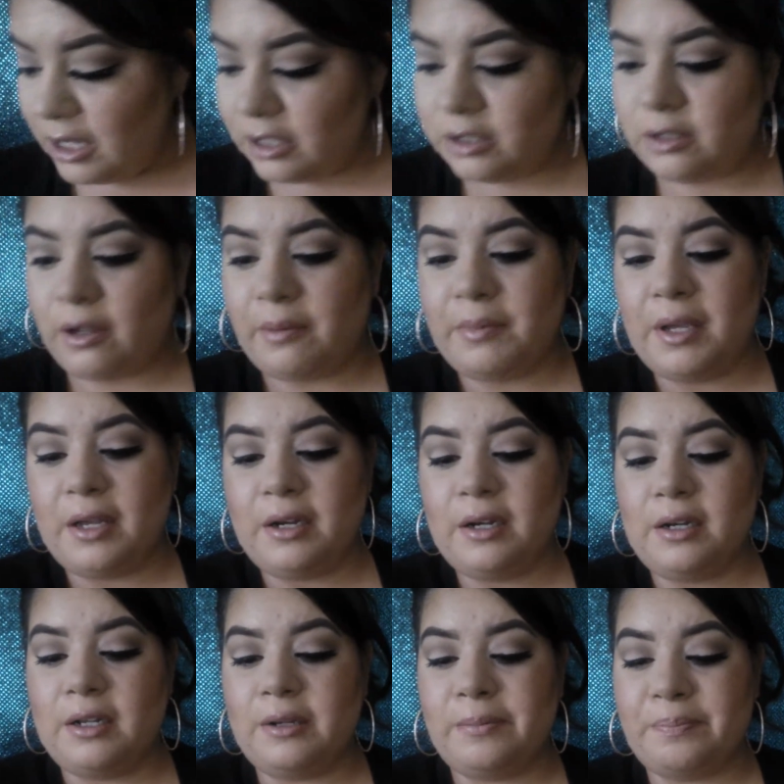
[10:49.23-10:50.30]
So I'm
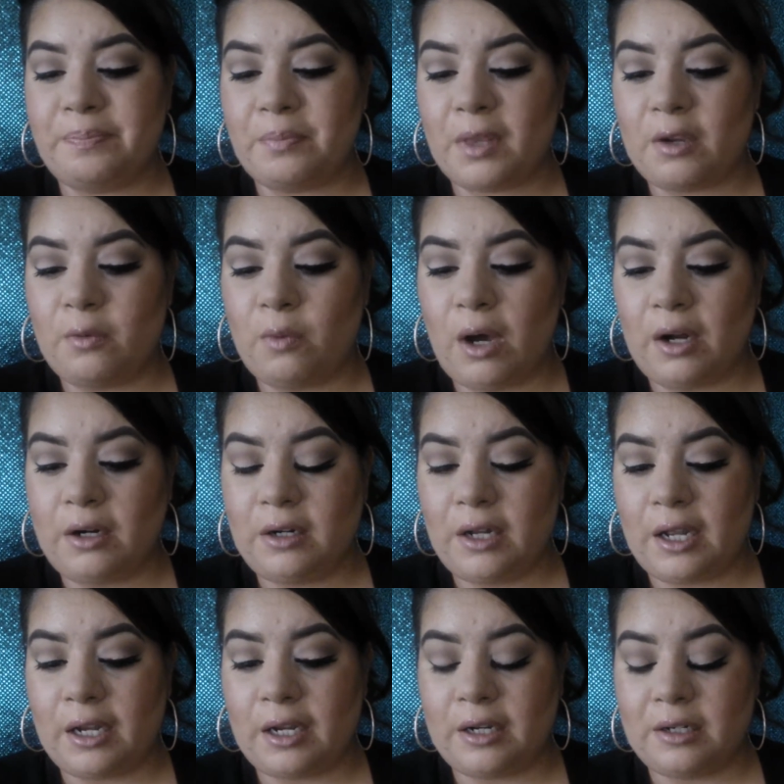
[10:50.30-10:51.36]
getting
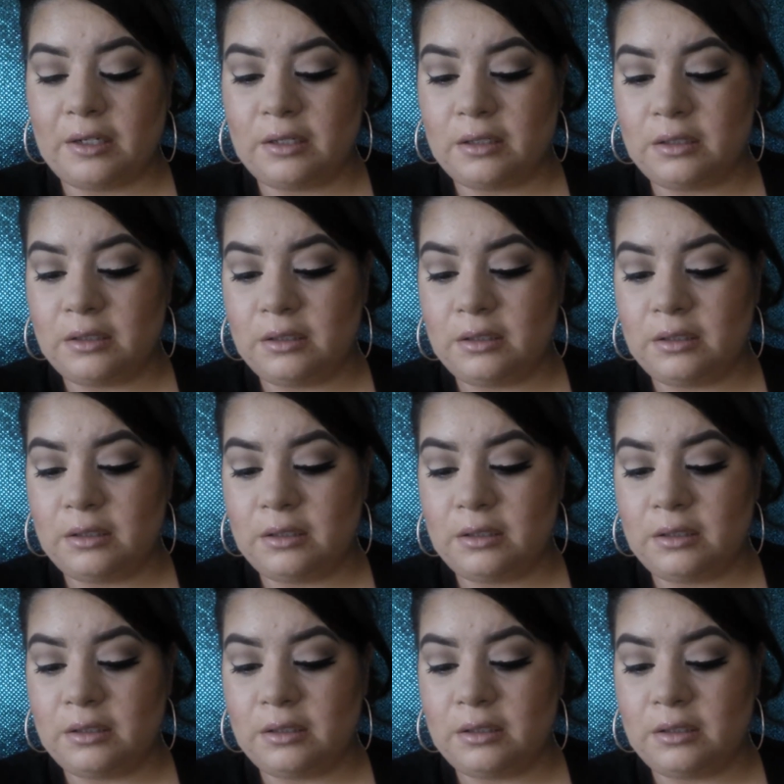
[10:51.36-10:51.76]
Waterline